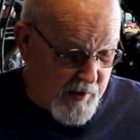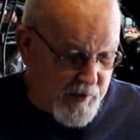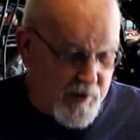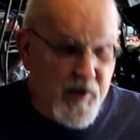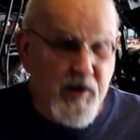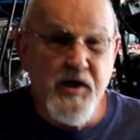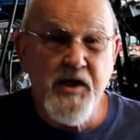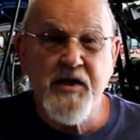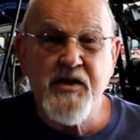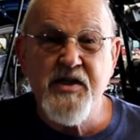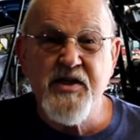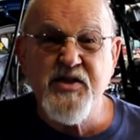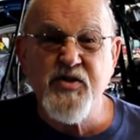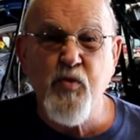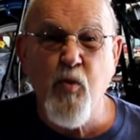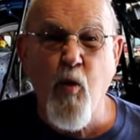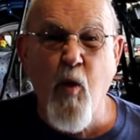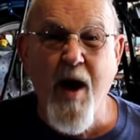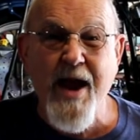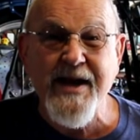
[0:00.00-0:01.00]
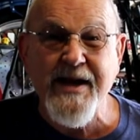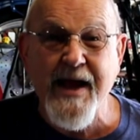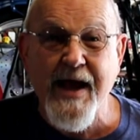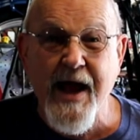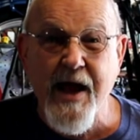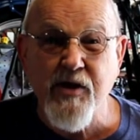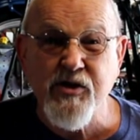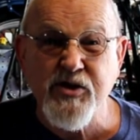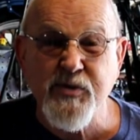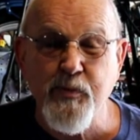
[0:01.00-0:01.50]
Look at this White
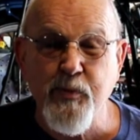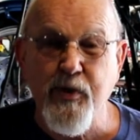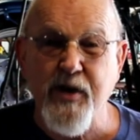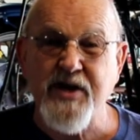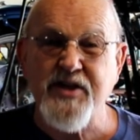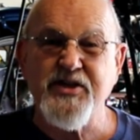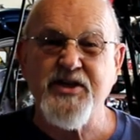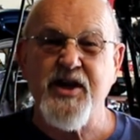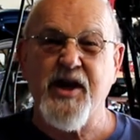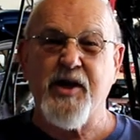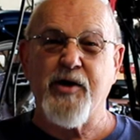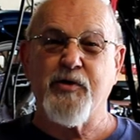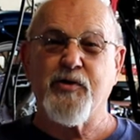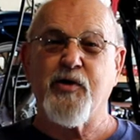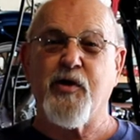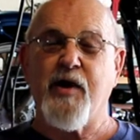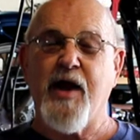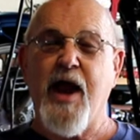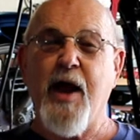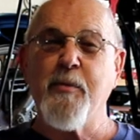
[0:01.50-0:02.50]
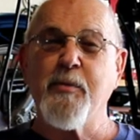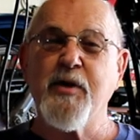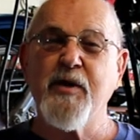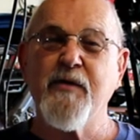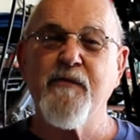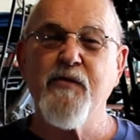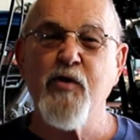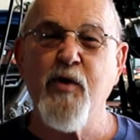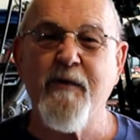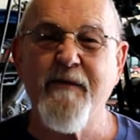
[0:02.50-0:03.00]
House press secretary. How many
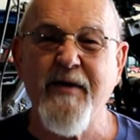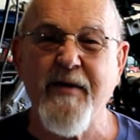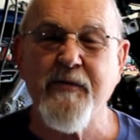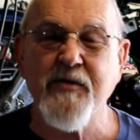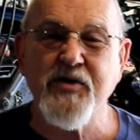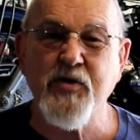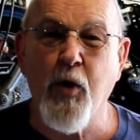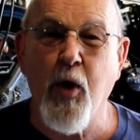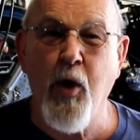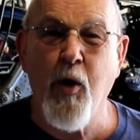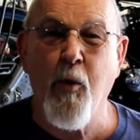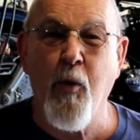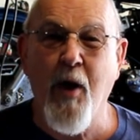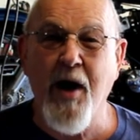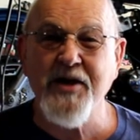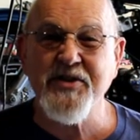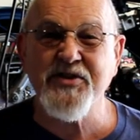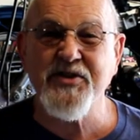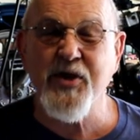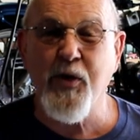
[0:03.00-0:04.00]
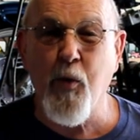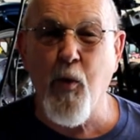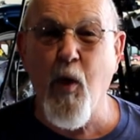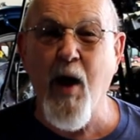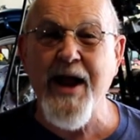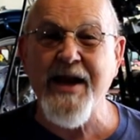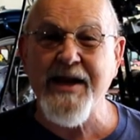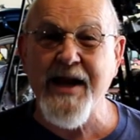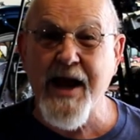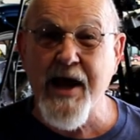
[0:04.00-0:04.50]
of you have ever watched the
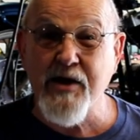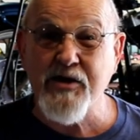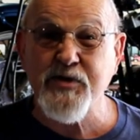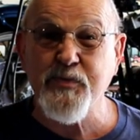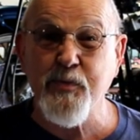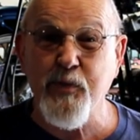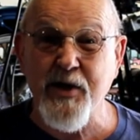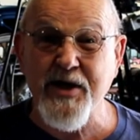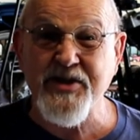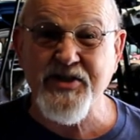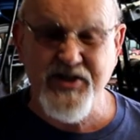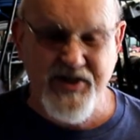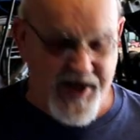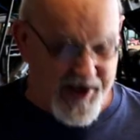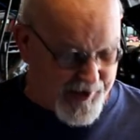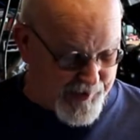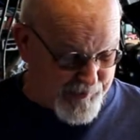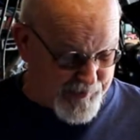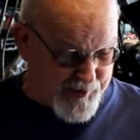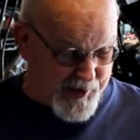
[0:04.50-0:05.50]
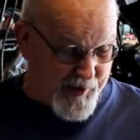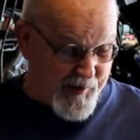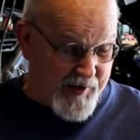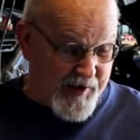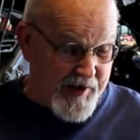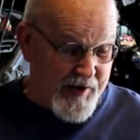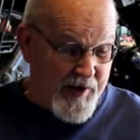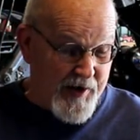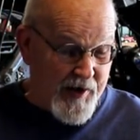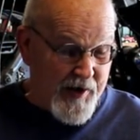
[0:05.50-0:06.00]
White House press
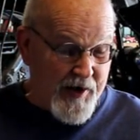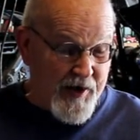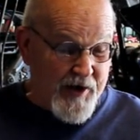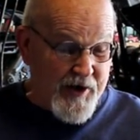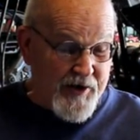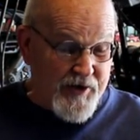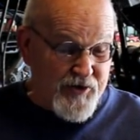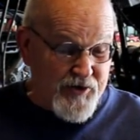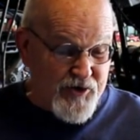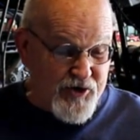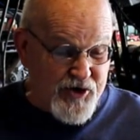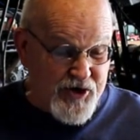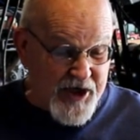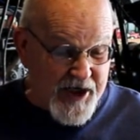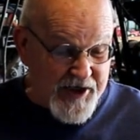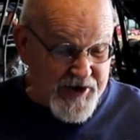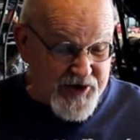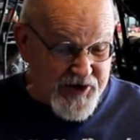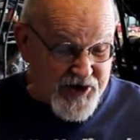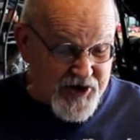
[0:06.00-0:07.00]
secretary, Jen